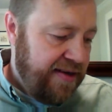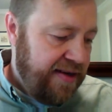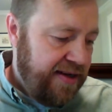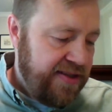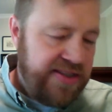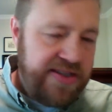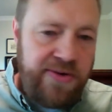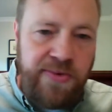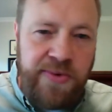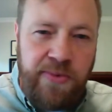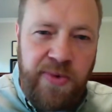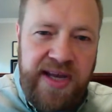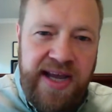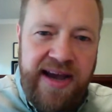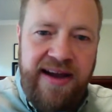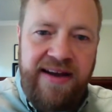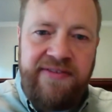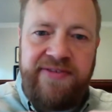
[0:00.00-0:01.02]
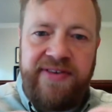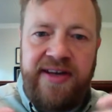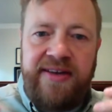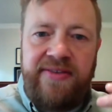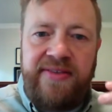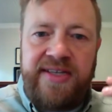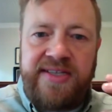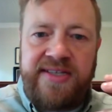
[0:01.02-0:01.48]
And so we have
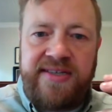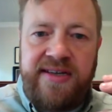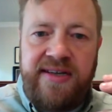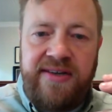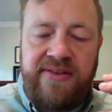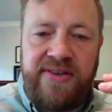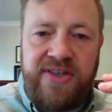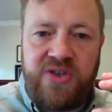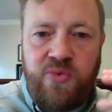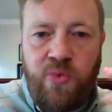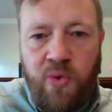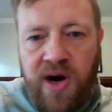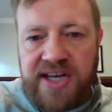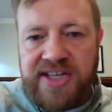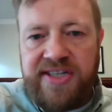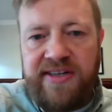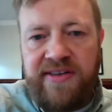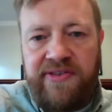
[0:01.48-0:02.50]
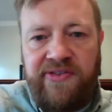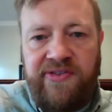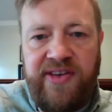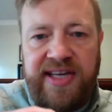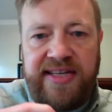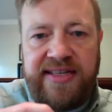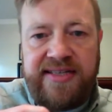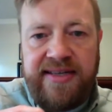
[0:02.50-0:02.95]
this washing of
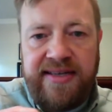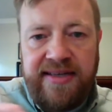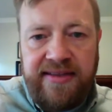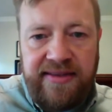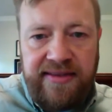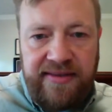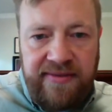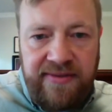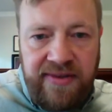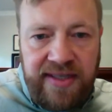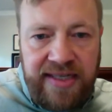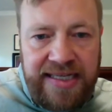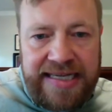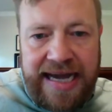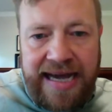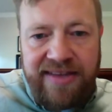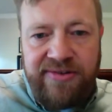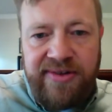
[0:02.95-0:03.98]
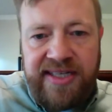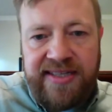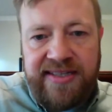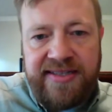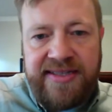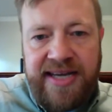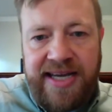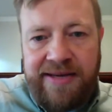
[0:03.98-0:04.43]
feet, gathering
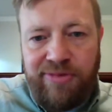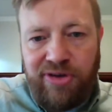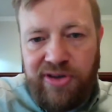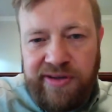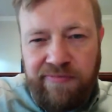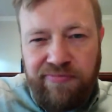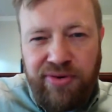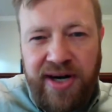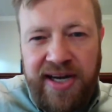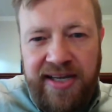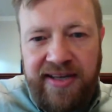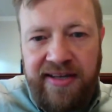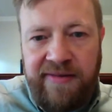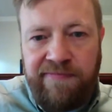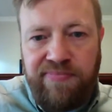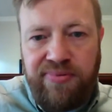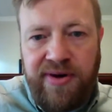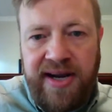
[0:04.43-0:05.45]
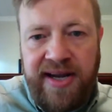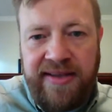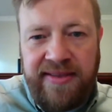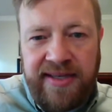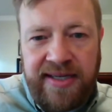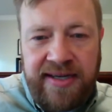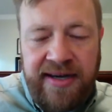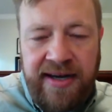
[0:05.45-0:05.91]
at the table, the breaking of bread,
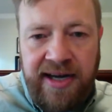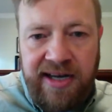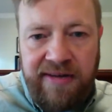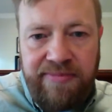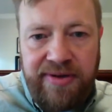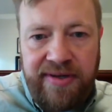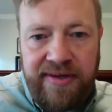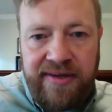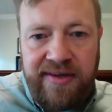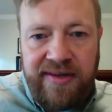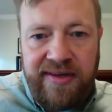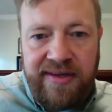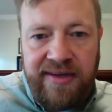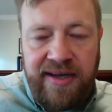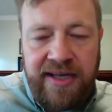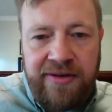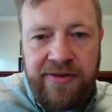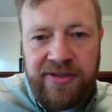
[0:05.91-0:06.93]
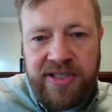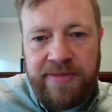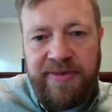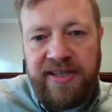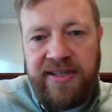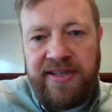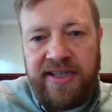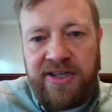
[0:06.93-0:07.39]
the cup, and
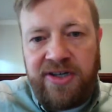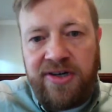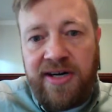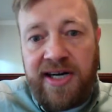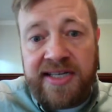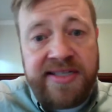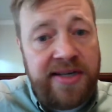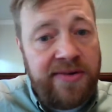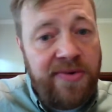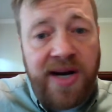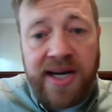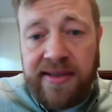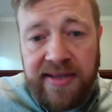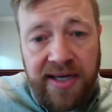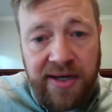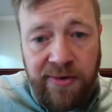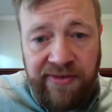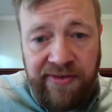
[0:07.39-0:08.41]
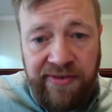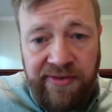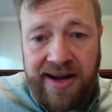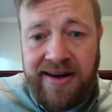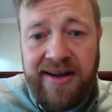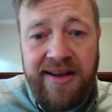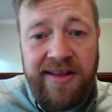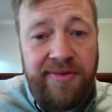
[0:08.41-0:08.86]
ultimately the cross. Now, right there, we've
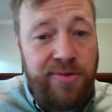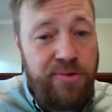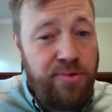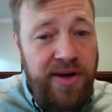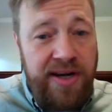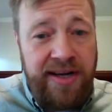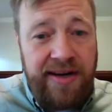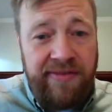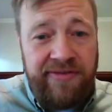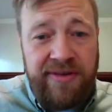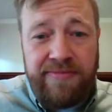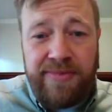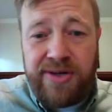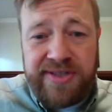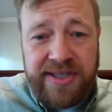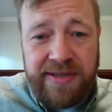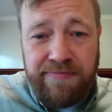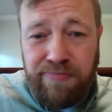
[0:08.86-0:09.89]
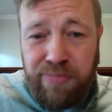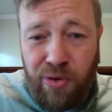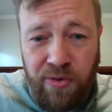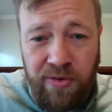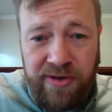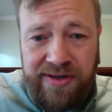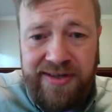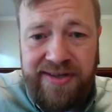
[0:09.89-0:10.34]
got three of the most
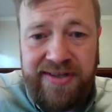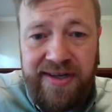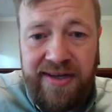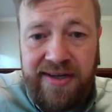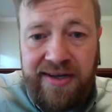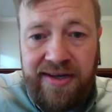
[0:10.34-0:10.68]
important